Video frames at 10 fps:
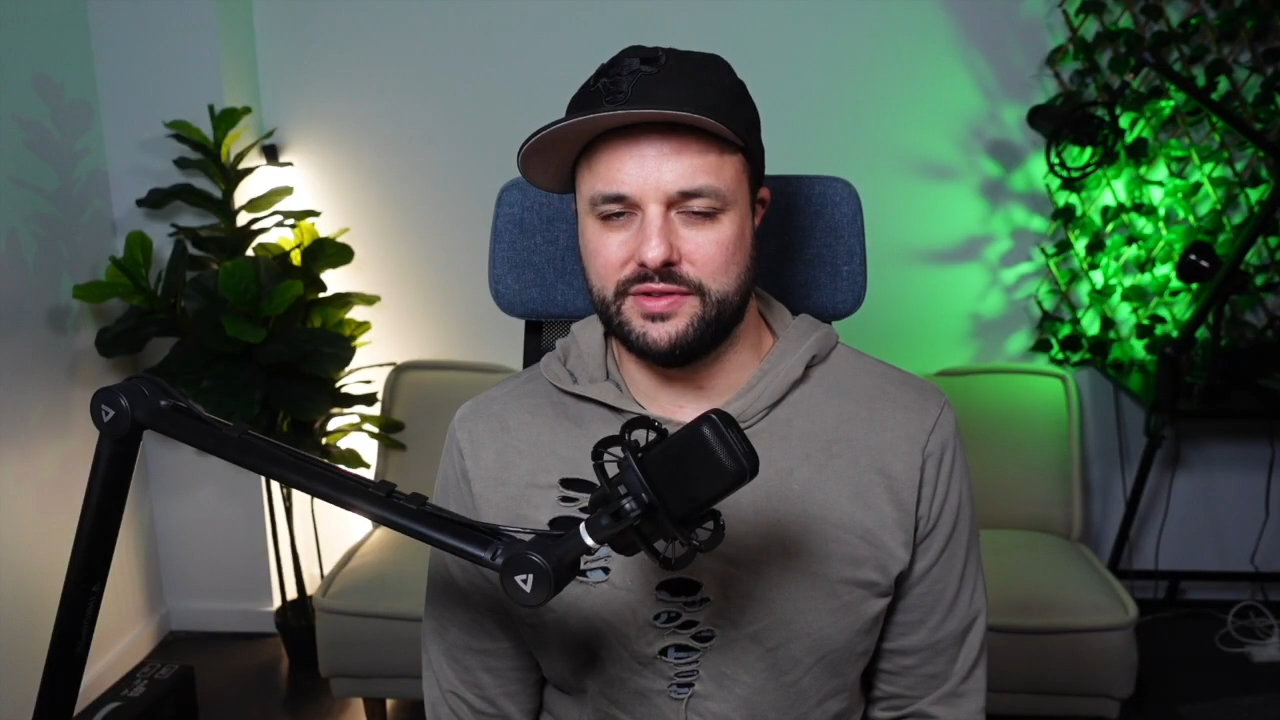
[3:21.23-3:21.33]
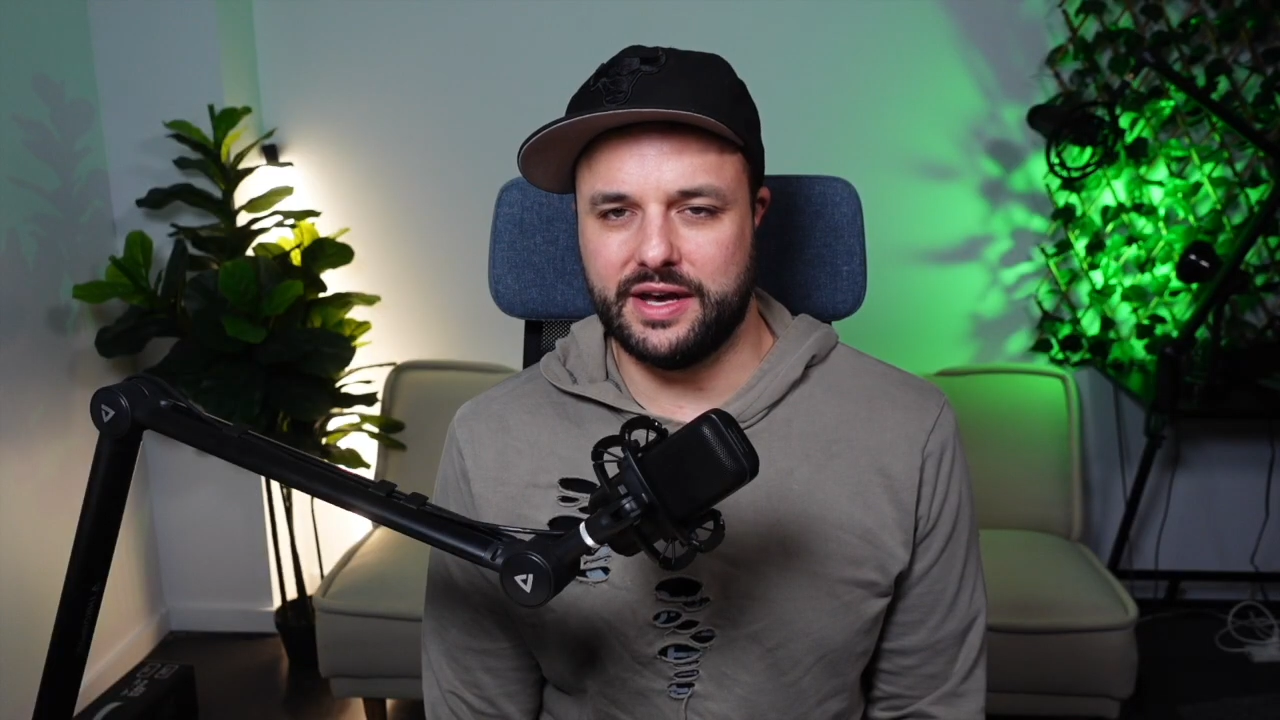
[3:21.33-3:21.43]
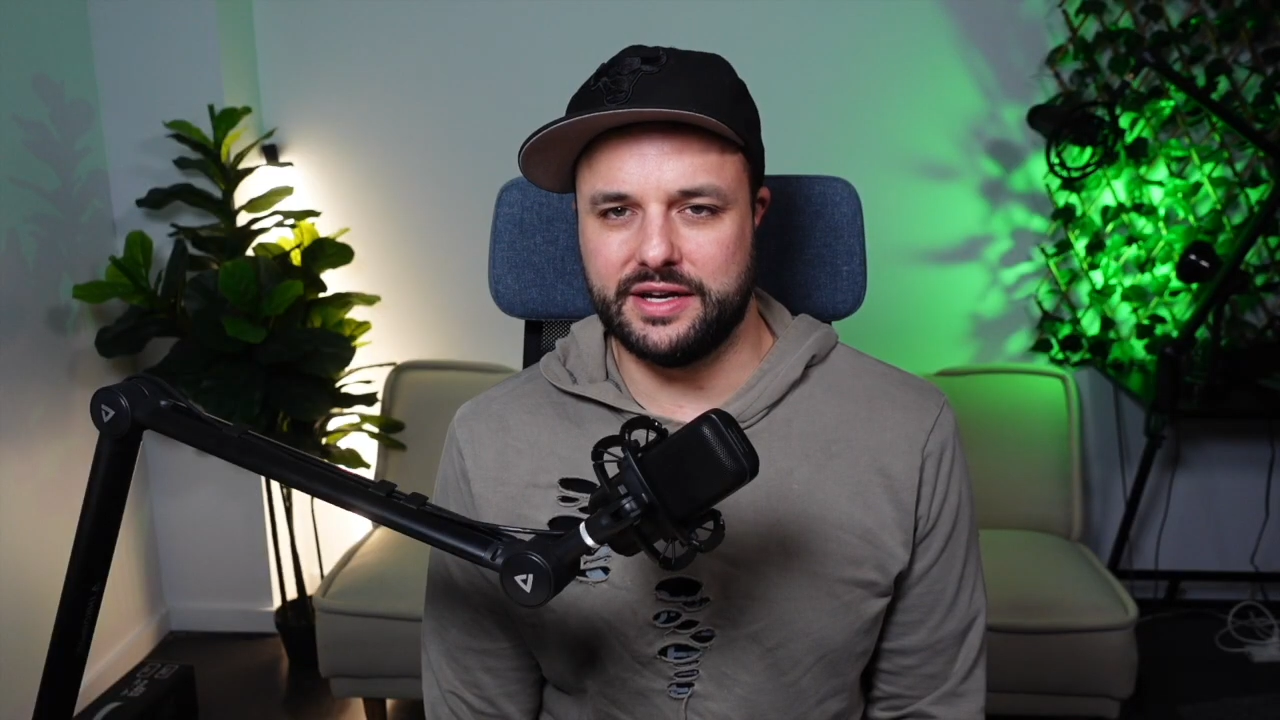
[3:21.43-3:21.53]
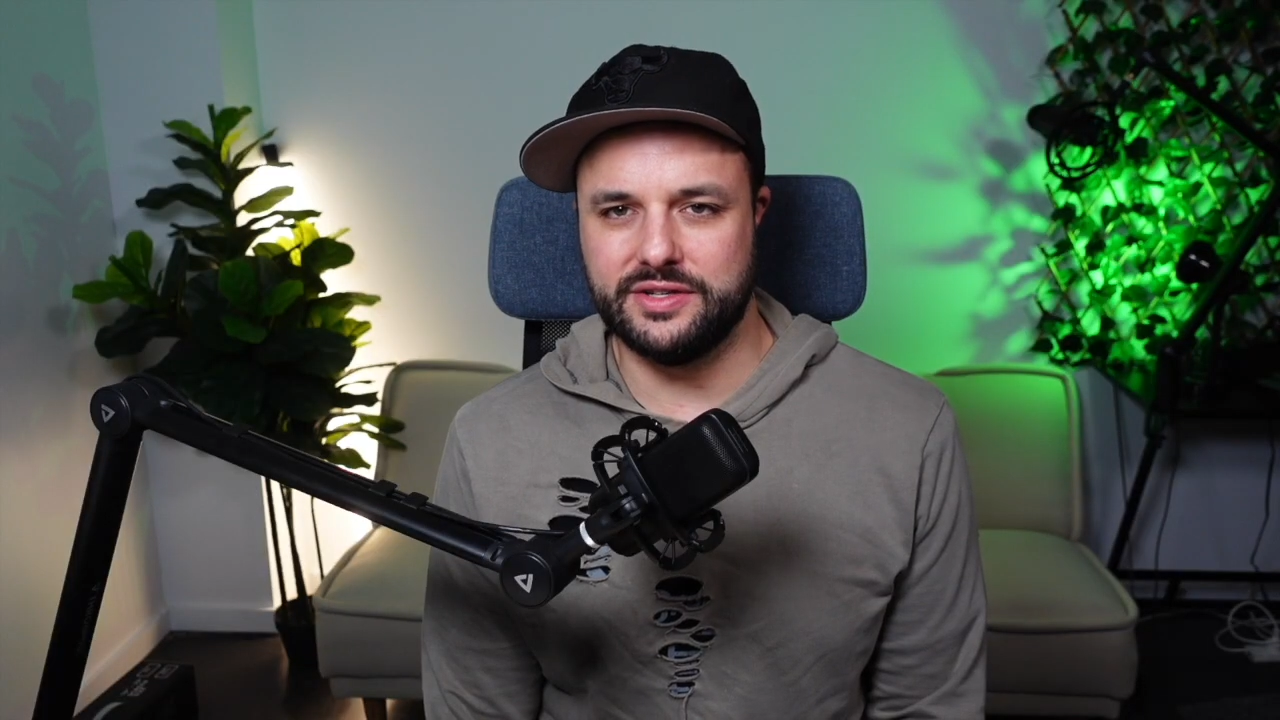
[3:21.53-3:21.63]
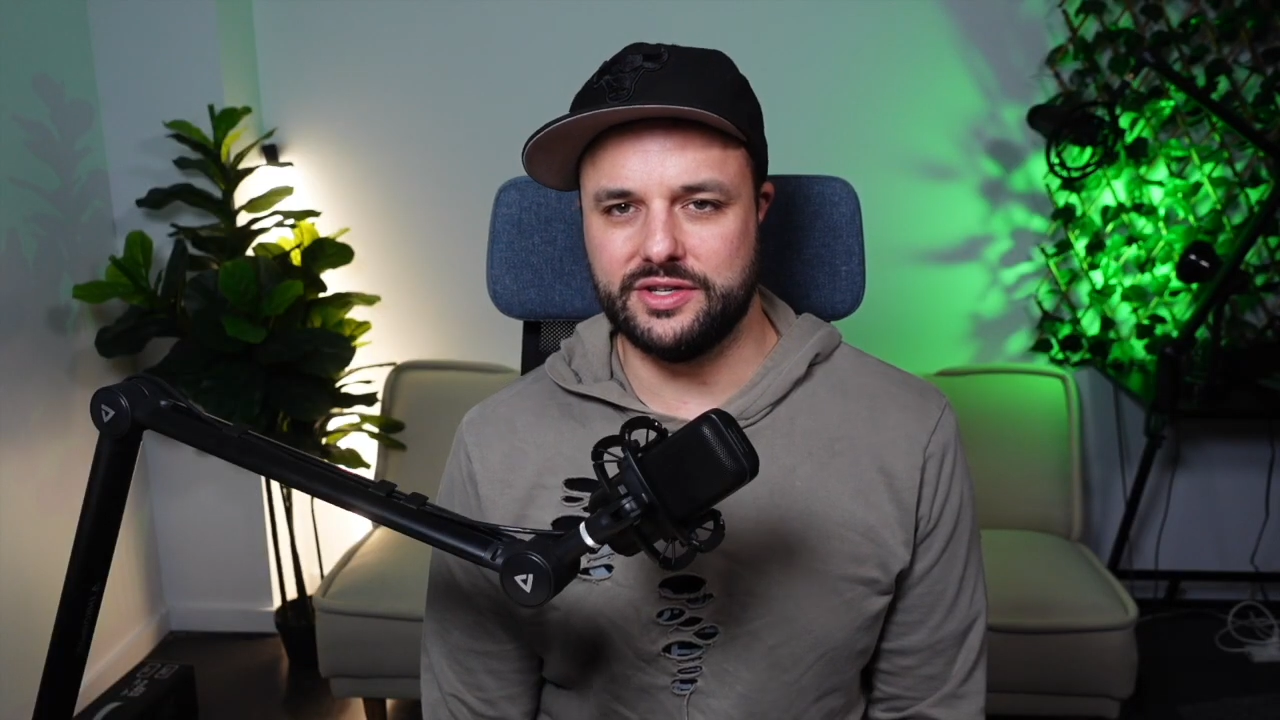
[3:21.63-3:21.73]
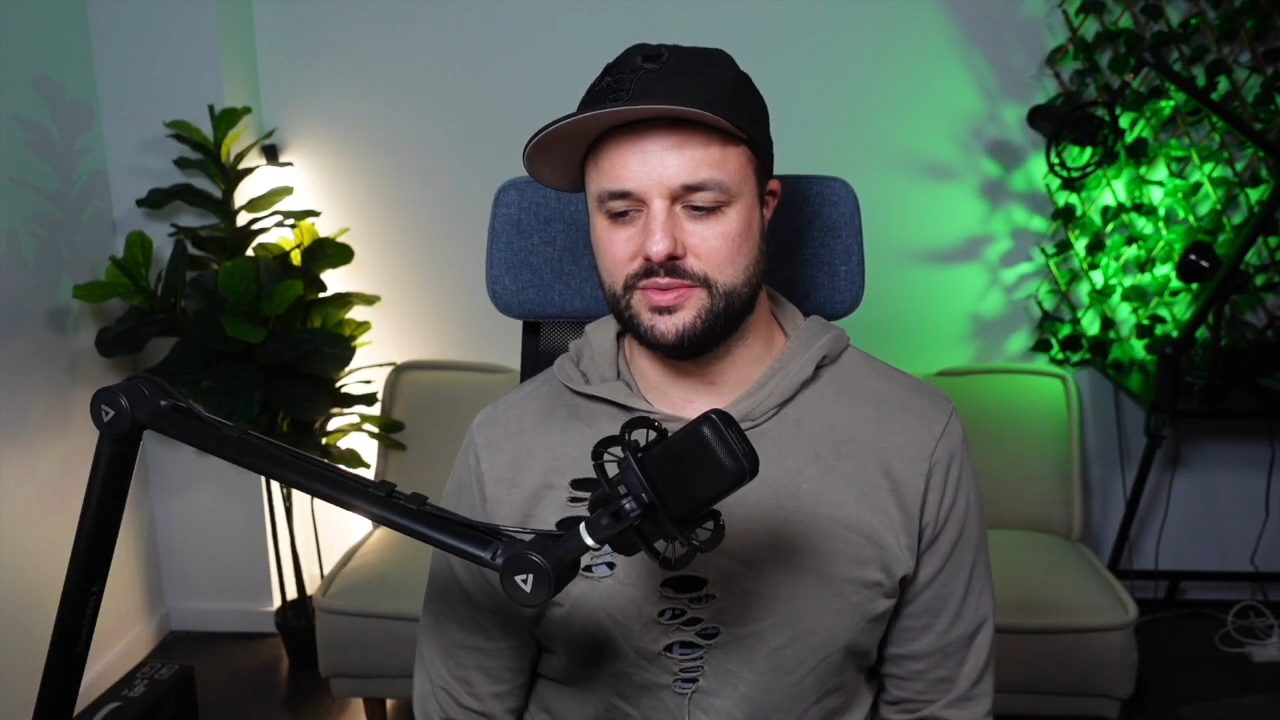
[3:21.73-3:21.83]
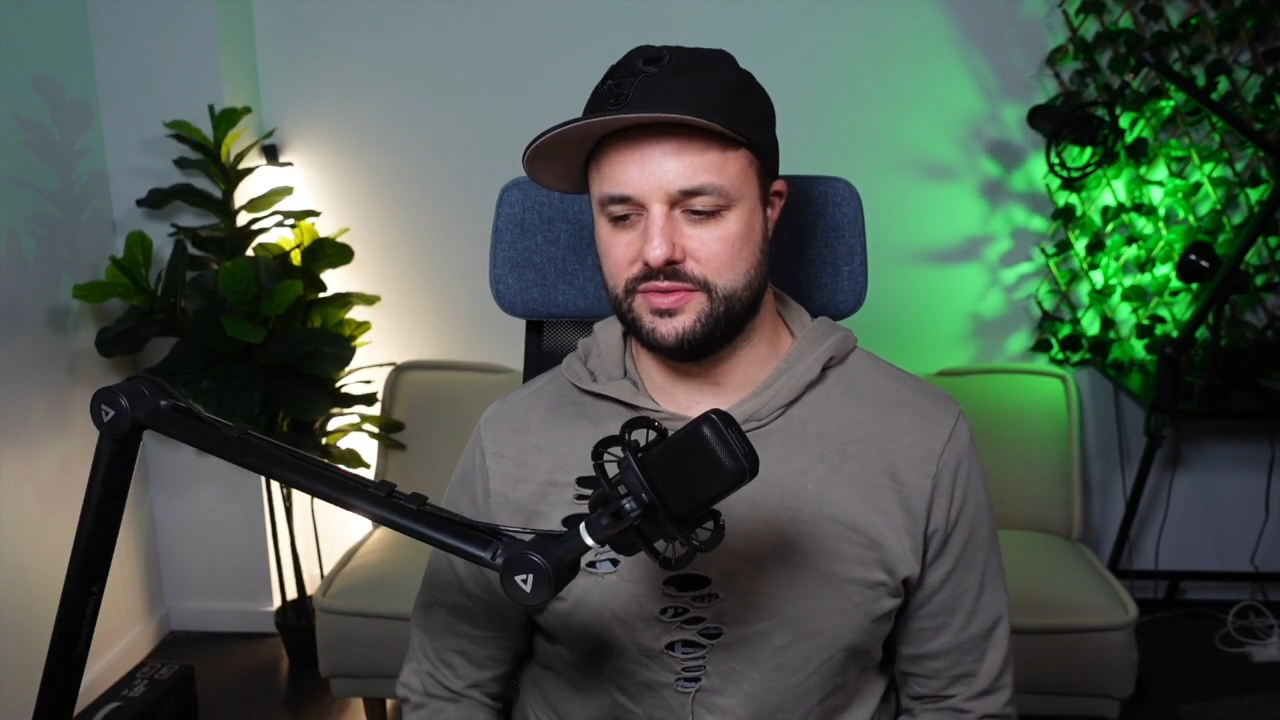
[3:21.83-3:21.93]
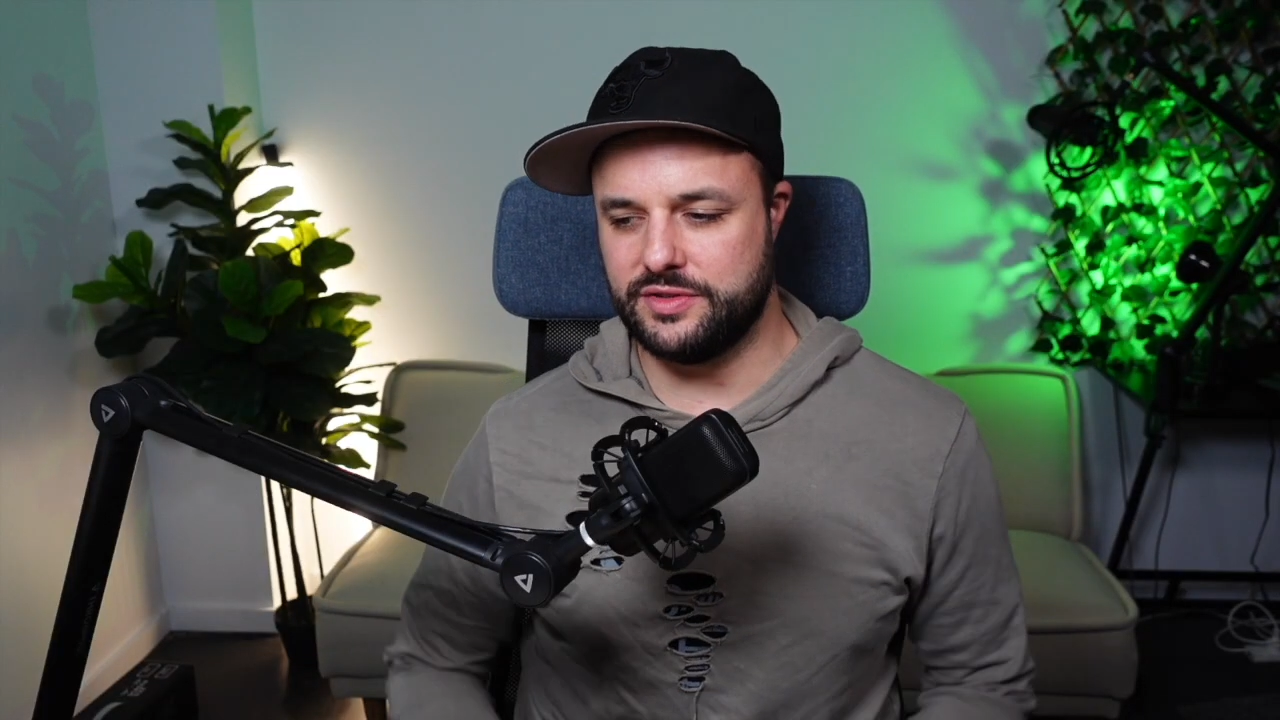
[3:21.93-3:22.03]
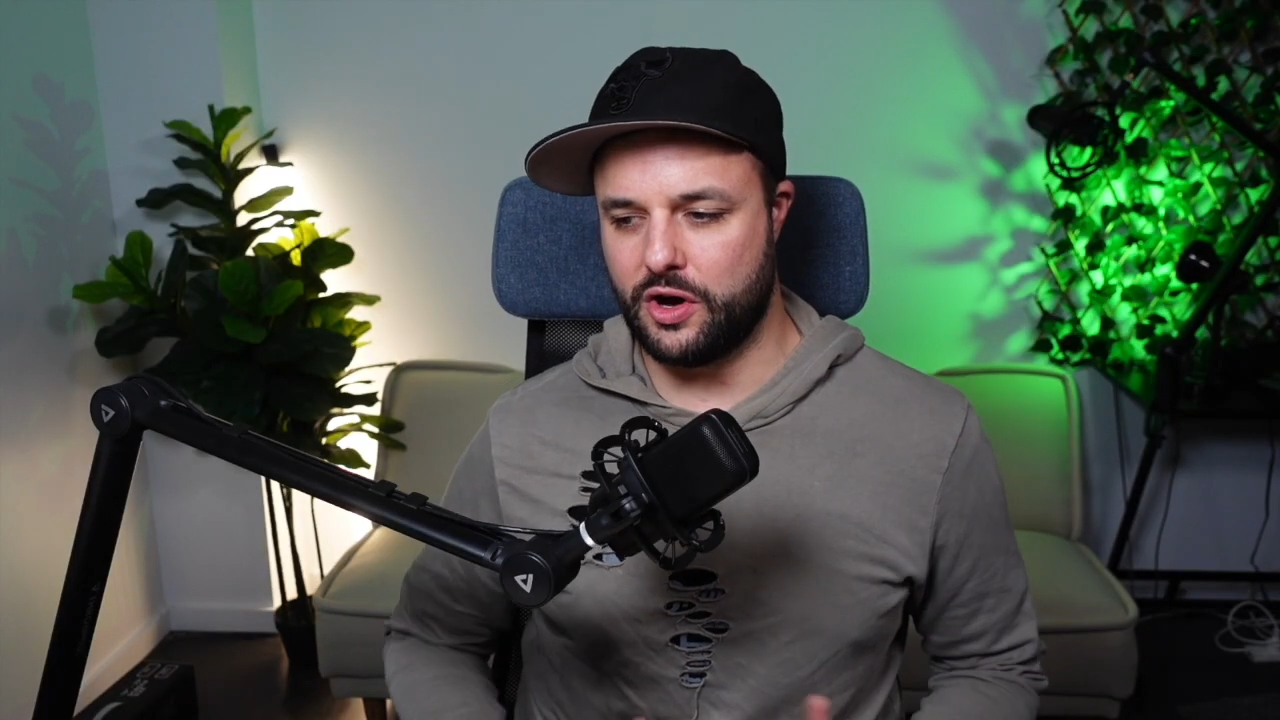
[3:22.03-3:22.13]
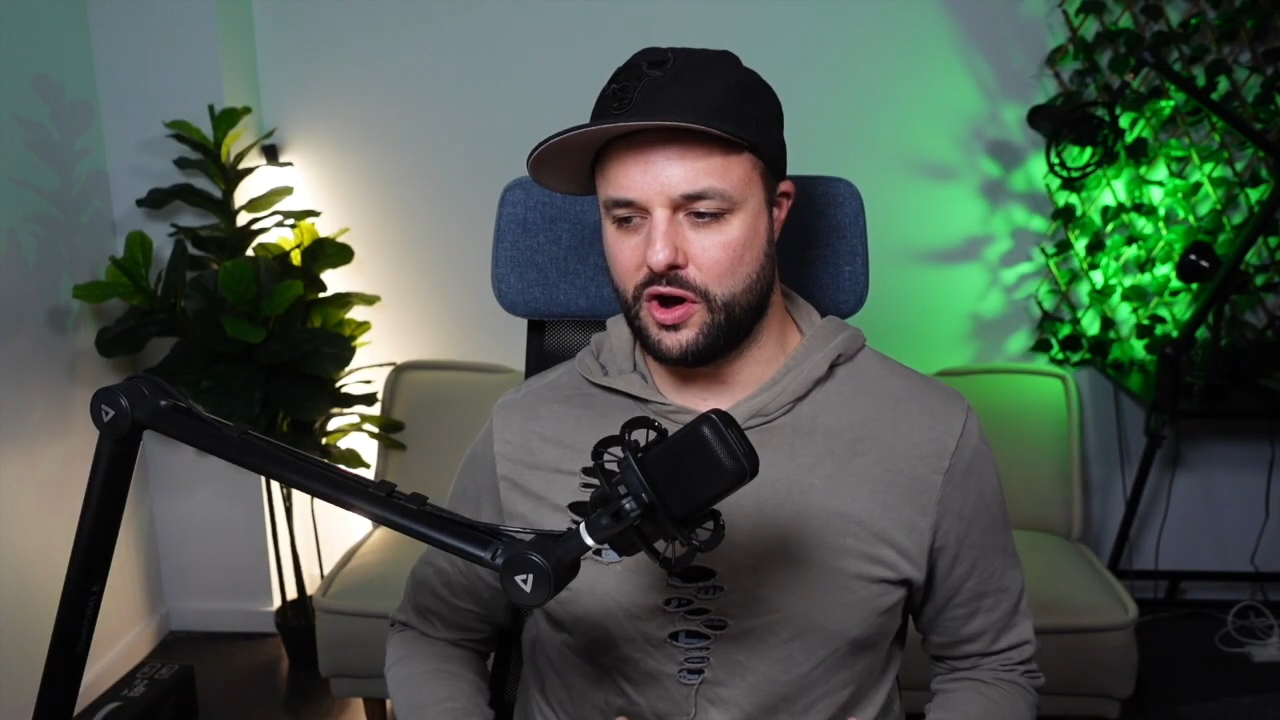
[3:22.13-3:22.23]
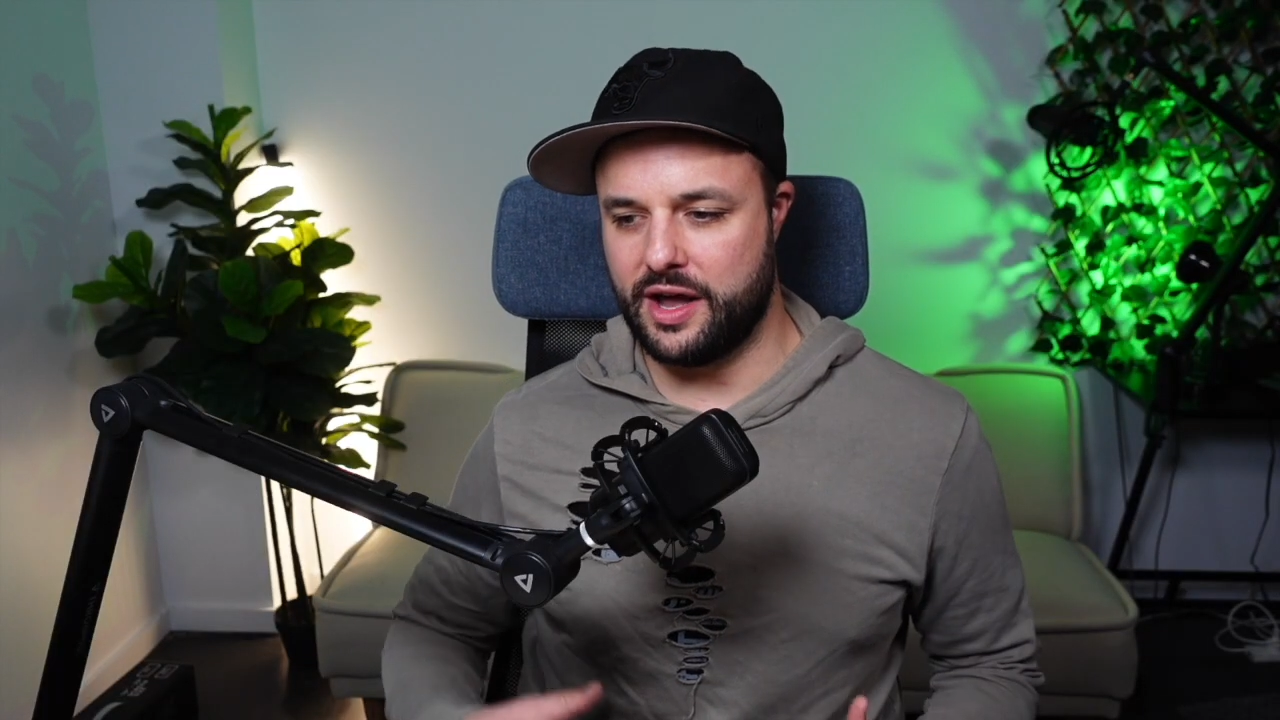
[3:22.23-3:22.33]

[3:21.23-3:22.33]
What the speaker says: that they've done in terms of